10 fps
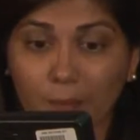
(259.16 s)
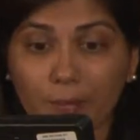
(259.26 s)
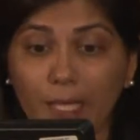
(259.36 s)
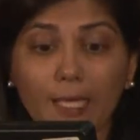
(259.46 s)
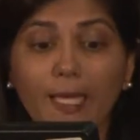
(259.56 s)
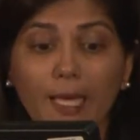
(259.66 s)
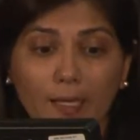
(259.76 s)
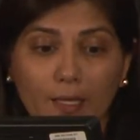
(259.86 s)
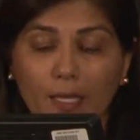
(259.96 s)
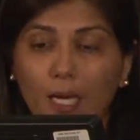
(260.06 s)

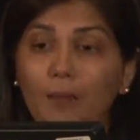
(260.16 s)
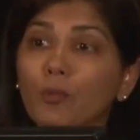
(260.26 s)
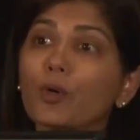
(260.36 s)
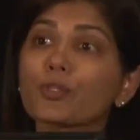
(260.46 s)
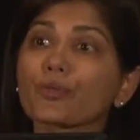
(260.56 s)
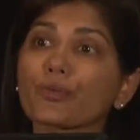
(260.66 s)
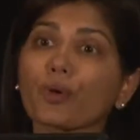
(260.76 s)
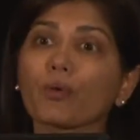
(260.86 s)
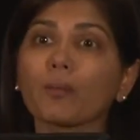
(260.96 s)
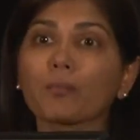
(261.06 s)
again, I'm going to
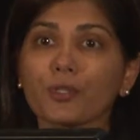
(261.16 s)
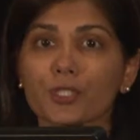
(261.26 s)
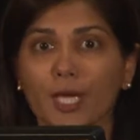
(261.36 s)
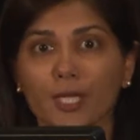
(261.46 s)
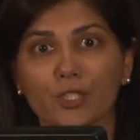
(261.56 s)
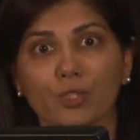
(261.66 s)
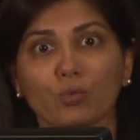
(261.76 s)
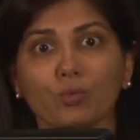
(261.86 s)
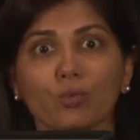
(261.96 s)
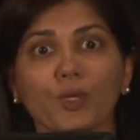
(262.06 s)
throw numbers at
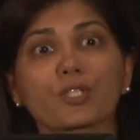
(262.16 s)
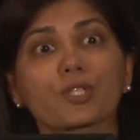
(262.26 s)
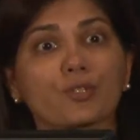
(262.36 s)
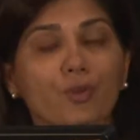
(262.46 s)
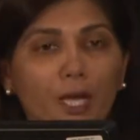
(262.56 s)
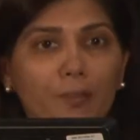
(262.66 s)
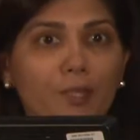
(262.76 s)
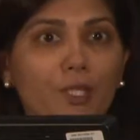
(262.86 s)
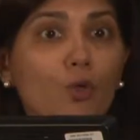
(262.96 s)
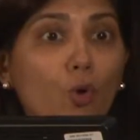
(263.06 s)
you which describe
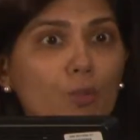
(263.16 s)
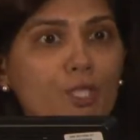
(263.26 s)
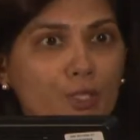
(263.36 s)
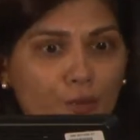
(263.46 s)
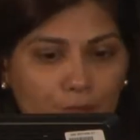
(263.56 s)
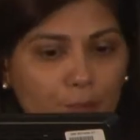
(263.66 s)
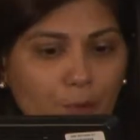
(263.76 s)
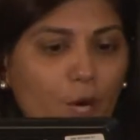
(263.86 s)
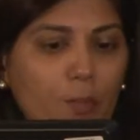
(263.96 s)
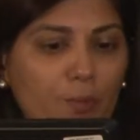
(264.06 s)
the enormity of the
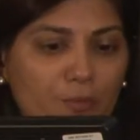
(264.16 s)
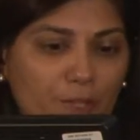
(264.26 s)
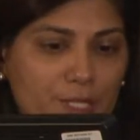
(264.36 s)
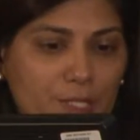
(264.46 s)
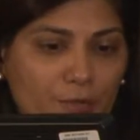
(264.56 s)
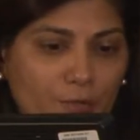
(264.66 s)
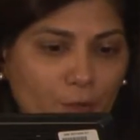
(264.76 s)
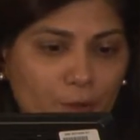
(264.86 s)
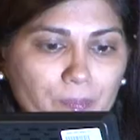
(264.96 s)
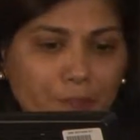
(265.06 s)
problem, first of all.